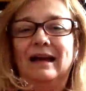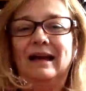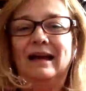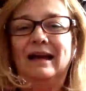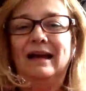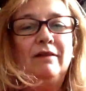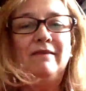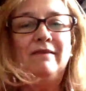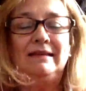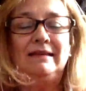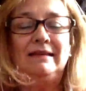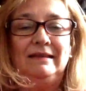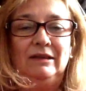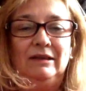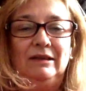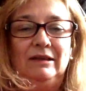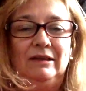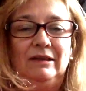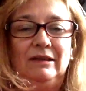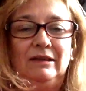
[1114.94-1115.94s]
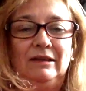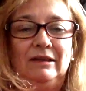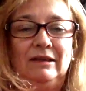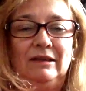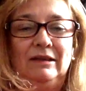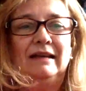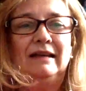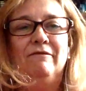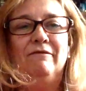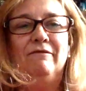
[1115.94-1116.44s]
I always thought
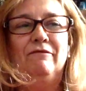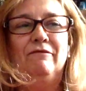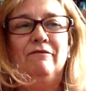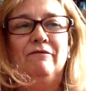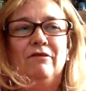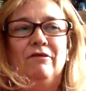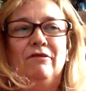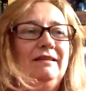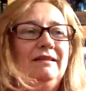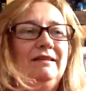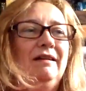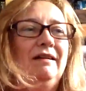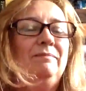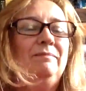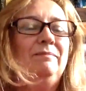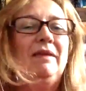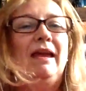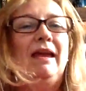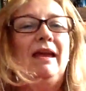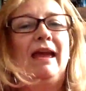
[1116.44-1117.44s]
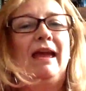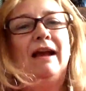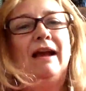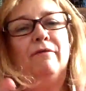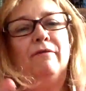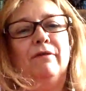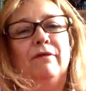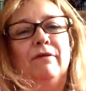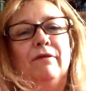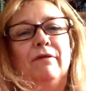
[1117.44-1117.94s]
that I was
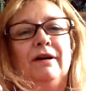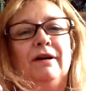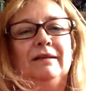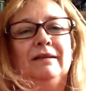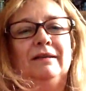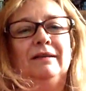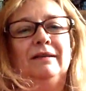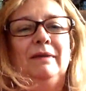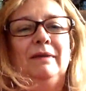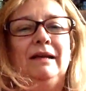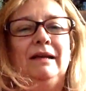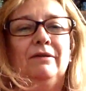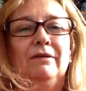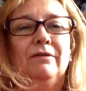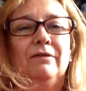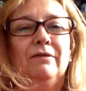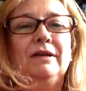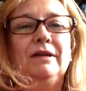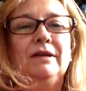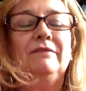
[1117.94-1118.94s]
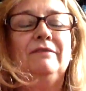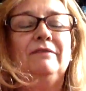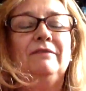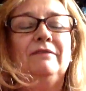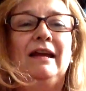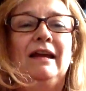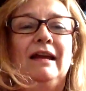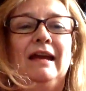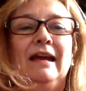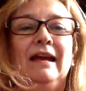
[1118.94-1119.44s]
awkward because when I